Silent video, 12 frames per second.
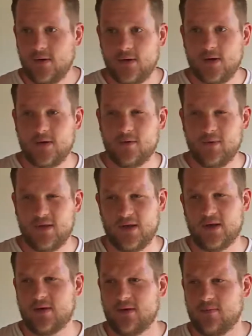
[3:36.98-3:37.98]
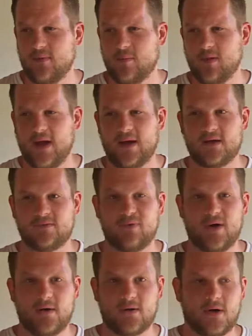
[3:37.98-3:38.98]
it'll be like a blackish
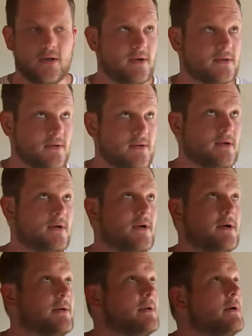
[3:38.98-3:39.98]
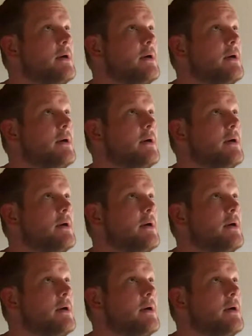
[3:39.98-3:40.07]
brown color. So it'll look good.